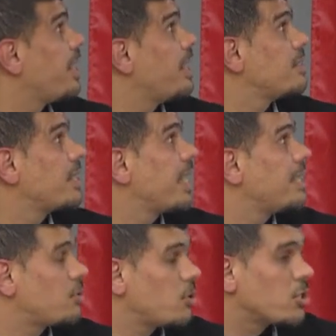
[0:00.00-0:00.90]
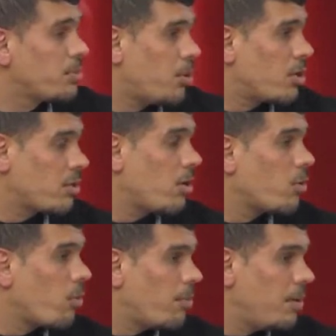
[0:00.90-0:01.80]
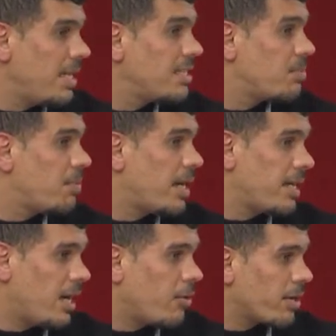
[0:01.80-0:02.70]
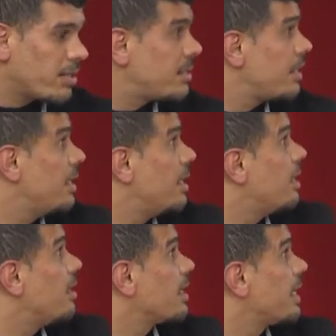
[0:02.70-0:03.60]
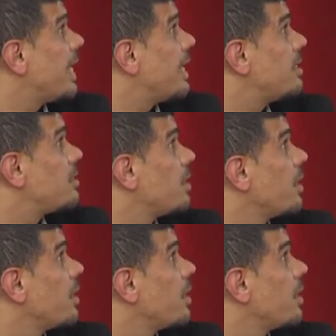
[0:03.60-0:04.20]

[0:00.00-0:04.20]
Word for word: has a gas to export or please buy our uh, gas